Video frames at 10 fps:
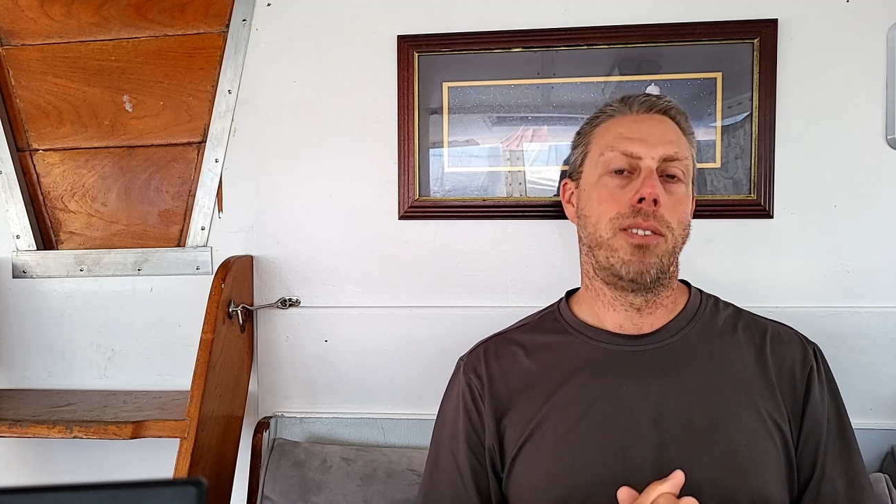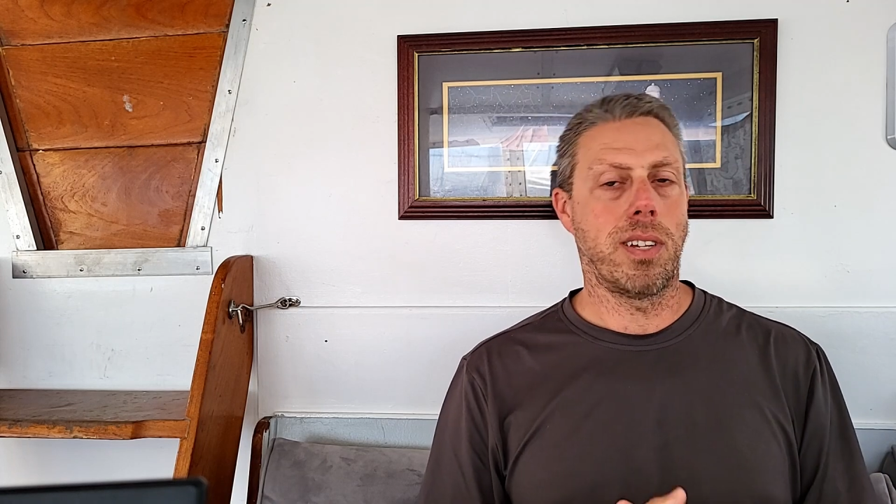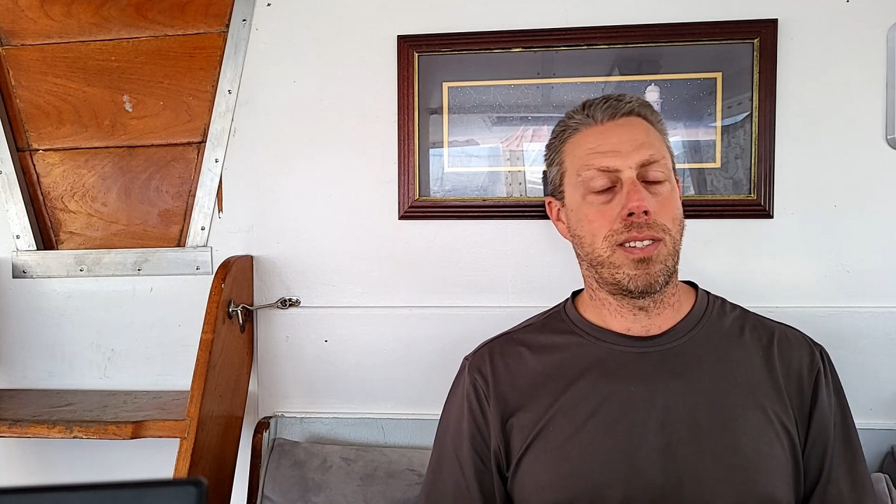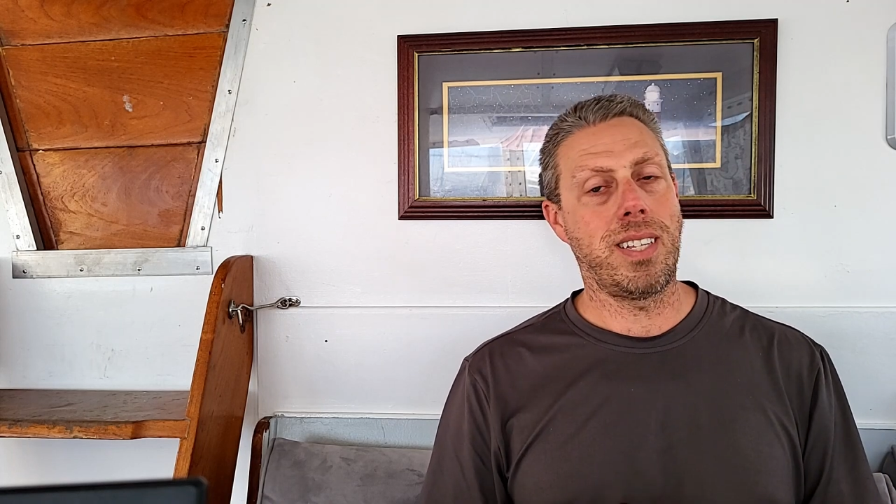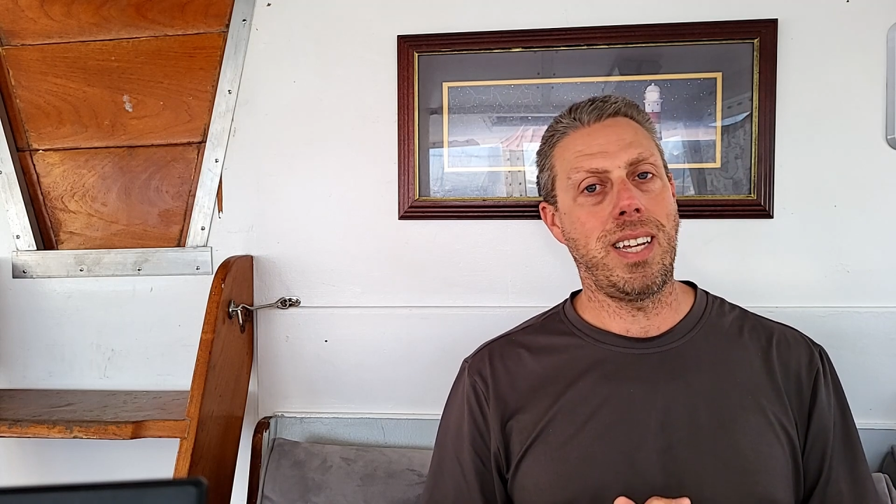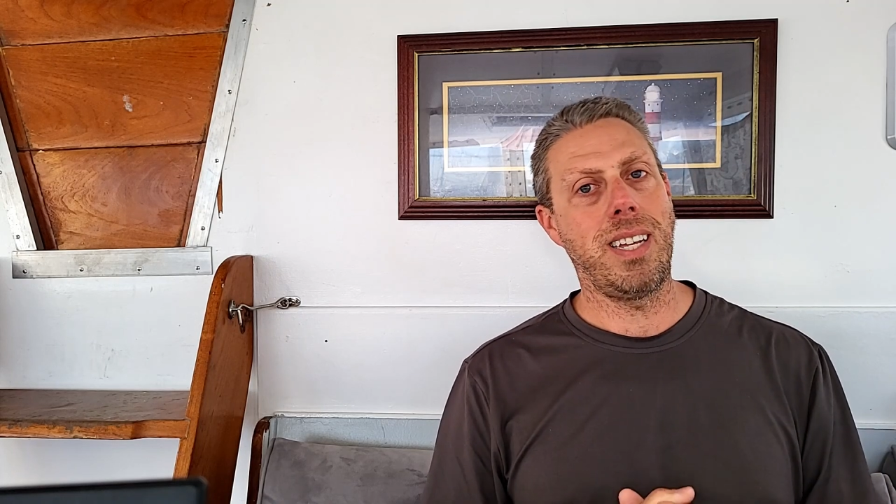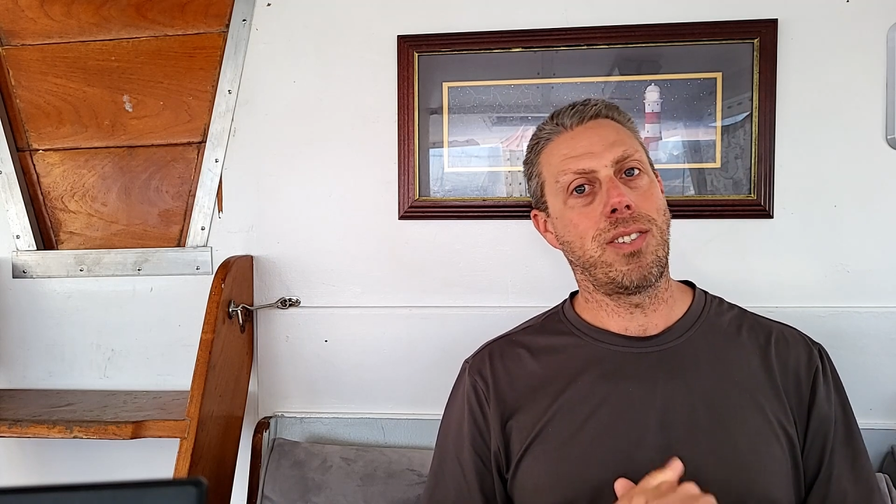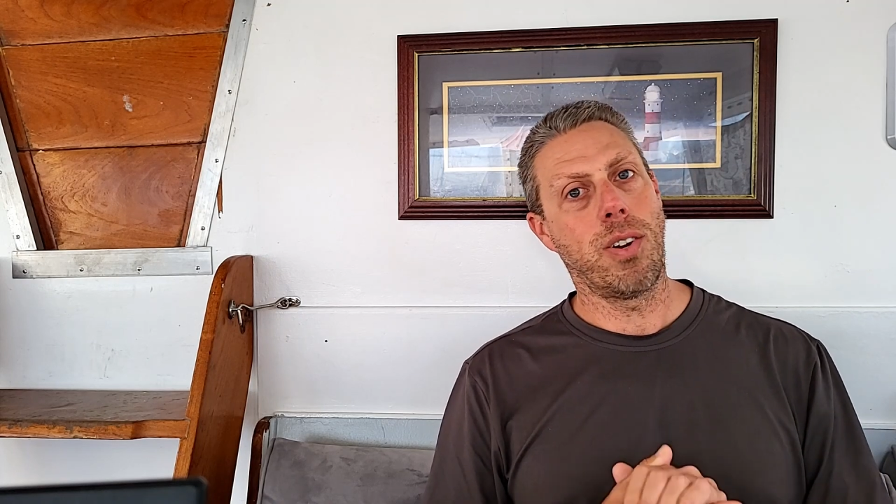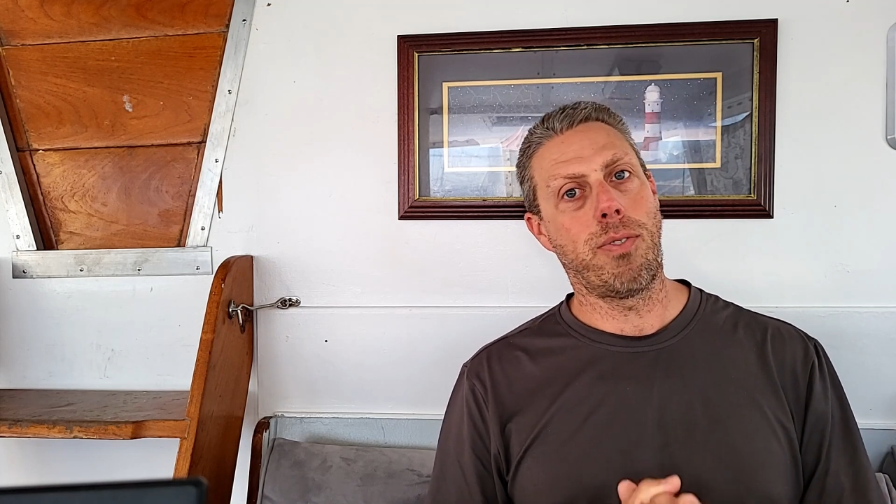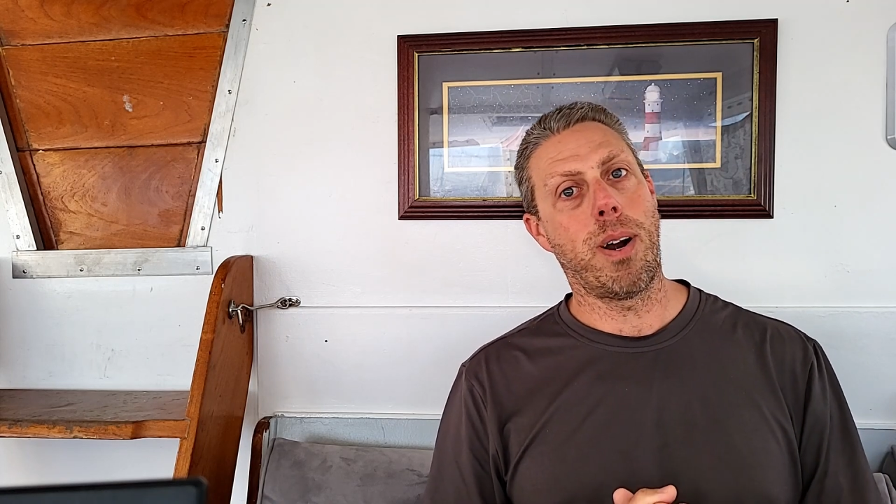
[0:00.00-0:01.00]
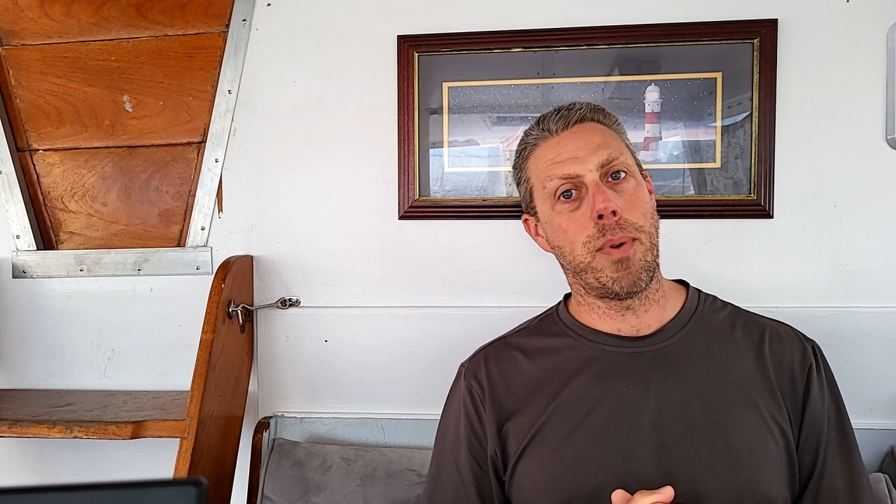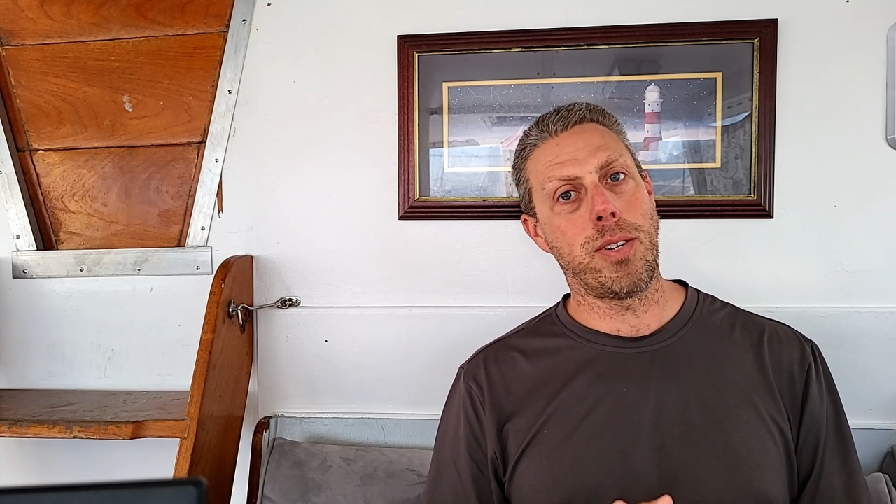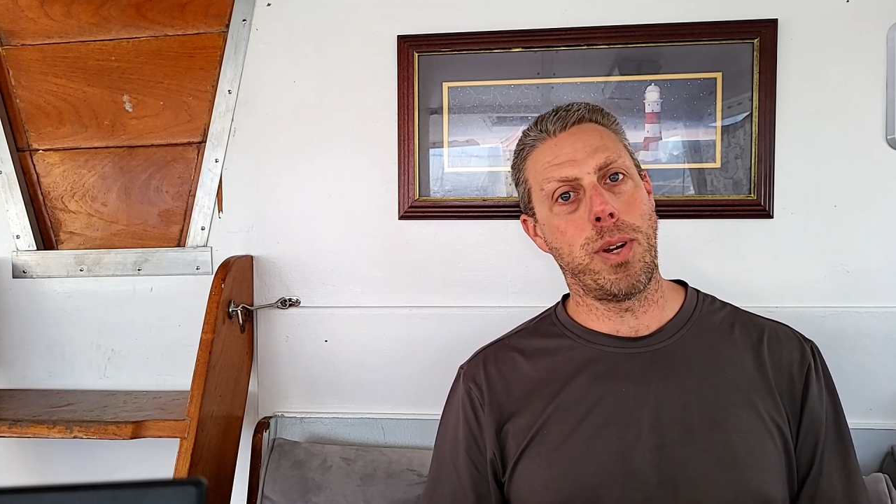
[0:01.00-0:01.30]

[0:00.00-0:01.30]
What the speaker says: As you can see, so far my